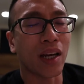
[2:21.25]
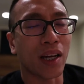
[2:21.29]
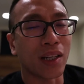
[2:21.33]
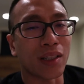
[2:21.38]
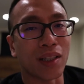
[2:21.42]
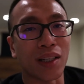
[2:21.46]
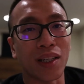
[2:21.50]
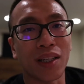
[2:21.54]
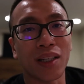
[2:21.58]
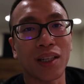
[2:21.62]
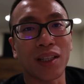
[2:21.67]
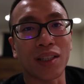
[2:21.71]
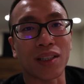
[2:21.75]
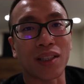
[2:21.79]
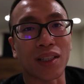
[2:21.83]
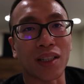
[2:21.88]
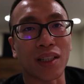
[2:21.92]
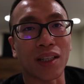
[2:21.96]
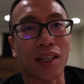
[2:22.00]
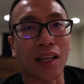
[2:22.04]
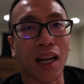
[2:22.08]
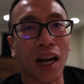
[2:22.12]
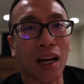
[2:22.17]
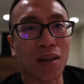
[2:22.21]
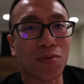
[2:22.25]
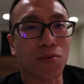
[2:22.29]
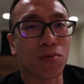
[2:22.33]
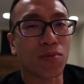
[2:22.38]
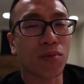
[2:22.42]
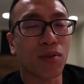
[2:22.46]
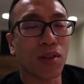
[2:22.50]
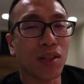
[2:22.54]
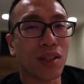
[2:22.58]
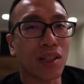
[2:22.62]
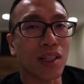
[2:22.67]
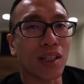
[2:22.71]
And it is not
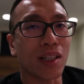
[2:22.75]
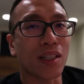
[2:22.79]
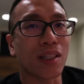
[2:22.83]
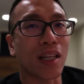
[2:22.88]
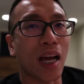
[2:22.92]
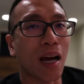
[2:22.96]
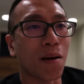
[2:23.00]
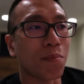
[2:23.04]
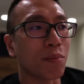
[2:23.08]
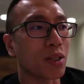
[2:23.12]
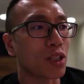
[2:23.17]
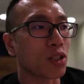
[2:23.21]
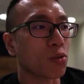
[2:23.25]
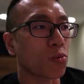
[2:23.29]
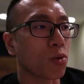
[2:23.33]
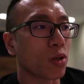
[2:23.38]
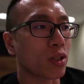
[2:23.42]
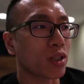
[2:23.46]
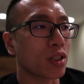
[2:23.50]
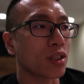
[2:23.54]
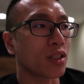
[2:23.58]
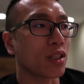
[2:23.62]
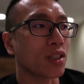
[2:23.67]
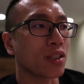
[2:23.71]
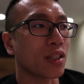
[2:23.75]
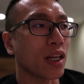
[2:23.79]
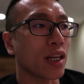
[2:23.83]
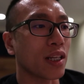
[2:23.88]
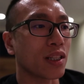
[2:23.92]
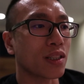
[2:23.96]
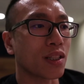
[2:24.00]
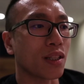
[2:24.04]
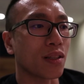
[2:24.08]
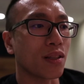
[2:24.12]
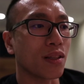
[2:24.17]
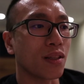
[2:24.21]
really that much work. It just
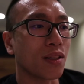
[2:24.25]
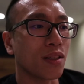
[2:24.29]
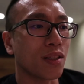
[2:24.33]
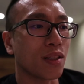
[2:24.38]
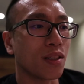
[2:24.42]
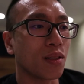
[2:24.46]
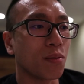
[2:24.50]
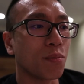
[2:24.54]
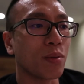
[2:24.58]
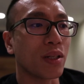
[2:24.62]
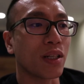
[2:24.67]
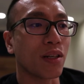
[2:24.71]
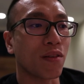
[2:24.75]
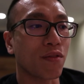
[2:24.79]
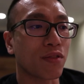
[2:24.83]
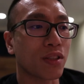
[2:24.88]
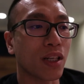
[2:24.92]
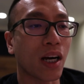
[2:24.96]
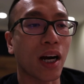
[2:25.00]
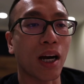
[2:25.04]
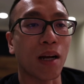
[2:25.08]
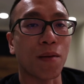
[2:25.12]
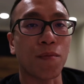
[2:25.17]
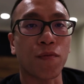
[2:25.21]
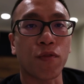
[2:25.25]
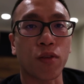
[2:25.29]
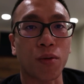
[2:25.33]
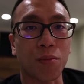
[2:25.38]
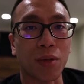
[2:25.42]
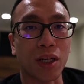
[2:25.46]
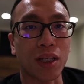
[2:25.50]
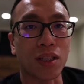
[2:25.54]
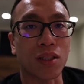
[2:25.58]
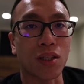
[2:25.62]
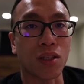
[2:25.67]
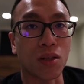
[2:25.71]
takes a little bit of time for
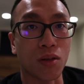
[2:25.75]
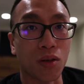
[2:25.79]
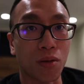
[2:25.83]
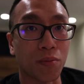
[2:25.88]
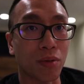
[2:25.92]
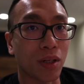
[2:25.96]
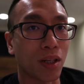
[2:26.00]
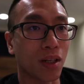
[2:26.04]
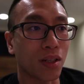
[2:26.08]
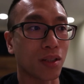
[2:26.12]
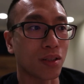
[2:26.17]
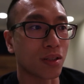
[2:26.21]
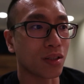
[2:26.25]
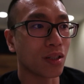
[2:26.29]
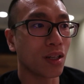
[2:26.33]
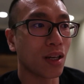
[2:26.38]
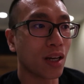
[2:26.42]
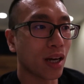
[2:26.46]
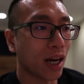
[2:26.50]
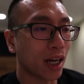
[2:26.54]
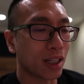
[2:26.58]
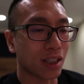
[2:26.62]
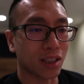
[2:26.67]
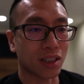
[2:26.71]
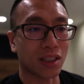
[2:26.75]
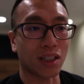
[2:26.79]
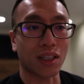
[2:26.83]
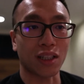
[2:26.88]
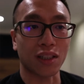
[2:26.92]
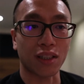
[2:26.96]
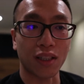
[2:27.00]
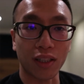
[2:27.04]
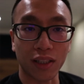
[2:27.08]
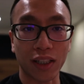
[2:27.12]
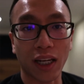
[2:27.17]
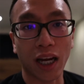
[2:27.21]
me to do it because I just need
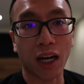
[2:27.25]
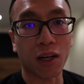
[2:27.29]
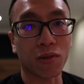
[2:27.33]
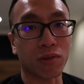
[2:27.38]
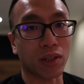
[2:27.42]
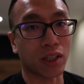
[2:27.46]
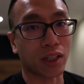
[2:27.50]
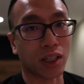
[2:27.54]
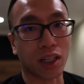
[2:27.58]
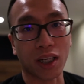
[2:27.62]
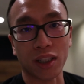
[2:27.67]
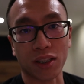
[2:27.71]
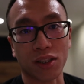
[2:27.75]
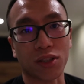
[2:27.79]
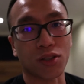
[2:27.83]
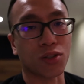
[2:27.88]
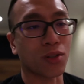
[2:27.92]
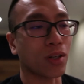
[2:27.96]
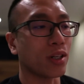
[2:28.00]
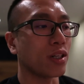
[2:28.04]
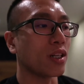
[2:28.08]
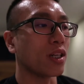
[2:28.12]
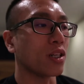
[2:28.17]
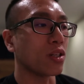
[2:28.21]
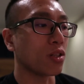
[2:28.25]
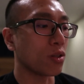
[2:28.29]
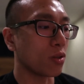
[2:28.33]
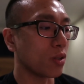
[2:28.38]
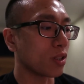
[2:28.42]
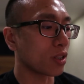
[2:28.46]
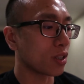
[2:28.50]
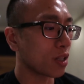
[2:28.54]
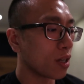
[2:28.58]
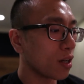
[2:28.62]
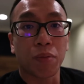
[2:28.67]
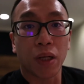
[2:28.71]
to sit down and concentrate and do
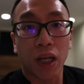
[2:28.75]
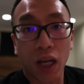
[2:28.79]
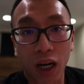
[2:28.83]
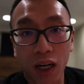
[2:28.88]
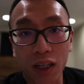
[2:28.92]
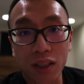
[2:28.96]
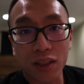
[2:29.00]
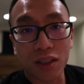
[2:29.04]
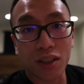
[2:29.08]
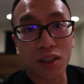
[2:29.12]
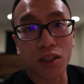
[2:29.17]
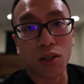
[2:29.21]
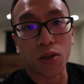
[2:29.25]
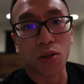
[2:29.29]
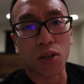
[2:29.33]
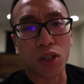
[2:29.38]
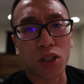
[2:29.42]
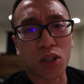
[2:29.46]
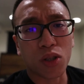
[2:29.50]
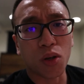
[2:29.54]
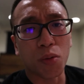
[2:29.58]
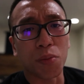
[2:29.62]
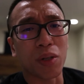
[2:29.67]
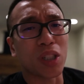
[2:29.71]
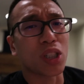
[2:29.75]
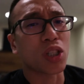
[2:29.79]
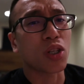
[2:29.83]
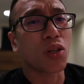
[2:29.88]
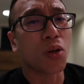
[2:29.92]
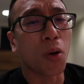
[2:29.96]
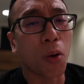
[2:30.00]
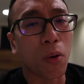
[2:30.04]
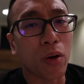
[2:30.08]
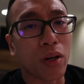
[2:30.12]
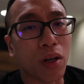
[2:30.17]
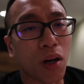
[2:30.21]
it. Because there is so much
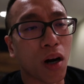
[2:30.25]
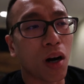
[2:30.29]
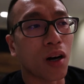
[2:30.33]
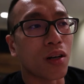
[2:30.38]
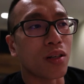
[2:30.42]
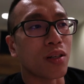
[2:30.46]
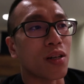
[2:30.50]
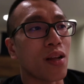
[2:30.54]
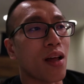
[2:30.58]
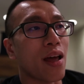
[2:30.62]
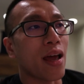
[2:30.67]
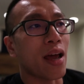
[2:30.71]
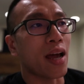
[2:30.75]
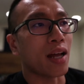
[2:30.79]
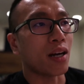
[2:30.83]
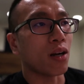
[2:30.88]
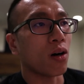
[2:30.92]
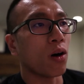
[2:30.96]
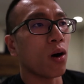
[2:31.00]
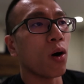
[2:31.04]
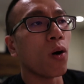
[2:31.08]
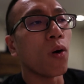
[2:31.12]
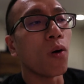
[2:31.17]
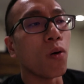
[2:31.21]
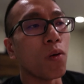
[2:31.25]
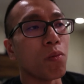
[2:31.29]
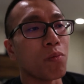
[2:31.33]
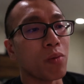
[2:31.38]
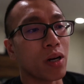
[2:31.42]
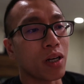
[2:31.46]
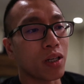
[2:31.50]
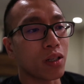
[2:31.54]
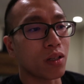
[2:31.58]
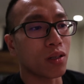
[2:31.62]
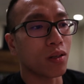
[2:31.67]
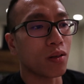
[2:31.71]
going on at
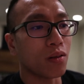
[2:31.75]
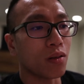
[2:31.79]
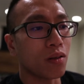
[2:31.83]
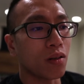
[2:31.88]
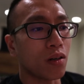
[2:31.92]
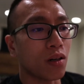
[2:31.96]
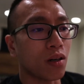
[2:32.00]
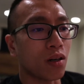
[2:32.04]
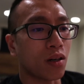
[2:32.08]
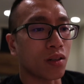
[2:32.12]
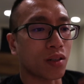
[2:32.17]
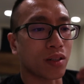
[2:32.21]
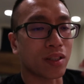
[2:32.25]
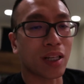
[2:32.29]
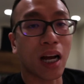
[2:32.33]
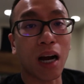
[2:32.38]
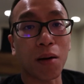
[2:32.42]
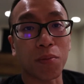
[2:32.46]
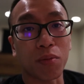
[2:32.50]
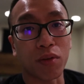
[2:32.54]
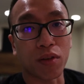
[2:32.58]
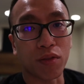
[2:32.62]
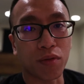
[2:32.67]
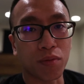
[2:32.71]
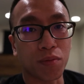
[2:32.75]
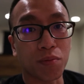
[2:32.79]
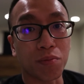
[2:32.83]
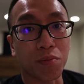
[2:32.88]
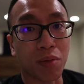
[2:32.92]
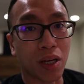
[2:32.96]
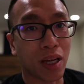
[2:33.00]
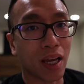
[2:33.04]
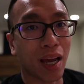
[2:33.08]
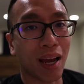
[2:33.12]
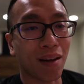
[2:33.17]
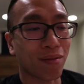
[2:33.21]
home on top of
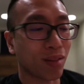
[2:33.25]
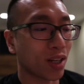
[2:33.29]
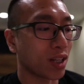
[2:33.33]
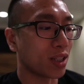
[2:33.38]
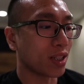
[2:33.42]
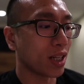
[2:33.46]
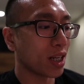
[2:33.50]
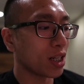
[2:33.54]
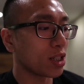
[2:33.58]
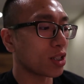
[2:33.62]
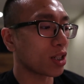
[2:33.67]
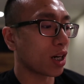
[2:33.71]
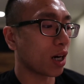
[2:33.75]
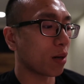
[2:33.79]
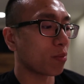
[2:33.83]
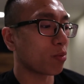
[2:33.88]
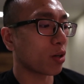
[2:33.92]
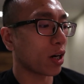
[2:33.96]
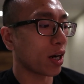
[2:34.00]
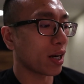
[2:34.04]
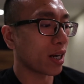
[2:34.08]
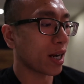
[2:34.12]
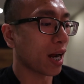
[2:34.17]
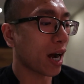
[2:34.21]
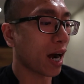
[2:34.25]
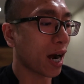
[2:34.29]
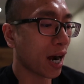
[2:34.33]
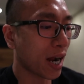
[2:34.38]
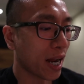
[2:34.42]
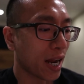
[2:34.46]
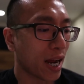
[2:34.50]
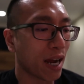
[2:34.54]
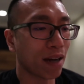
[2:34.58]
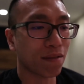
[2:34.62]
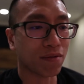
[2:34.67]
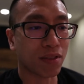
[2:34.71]
me having a day job, right?
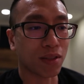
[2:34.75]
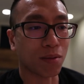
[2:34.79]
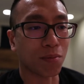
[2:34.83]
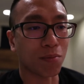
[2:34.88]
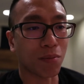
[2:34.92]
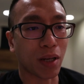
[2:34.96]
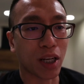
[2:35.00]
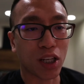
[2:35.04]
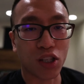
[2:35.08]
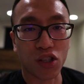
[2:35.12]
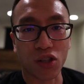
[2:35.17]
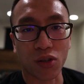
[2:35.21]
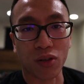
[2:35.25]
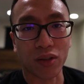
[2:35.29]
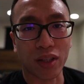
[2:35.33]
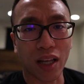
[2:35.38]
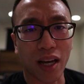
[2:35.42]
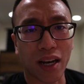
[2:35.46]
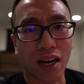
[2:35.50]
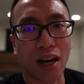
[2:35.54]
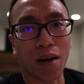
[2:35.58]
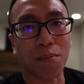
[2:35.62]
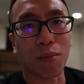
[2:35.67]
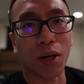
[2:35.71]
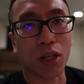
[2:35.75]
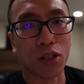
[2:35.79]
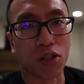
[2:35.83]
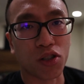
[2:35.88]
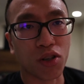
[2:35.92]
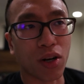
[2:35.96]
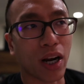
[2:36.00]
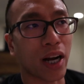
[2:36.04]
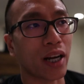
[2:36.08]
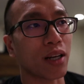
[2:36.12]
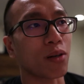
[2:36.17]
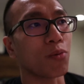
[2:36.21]
I have to make sure that I'm on
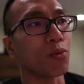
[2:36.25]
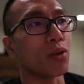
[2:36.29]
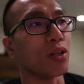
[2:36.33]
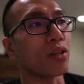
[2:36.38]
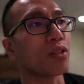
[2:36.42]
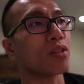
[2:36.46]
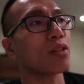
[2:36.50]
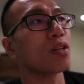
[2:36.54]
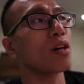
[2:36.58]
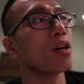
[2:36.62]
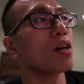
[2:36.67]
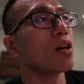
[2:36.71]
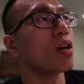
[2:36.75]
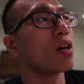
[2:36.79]
track with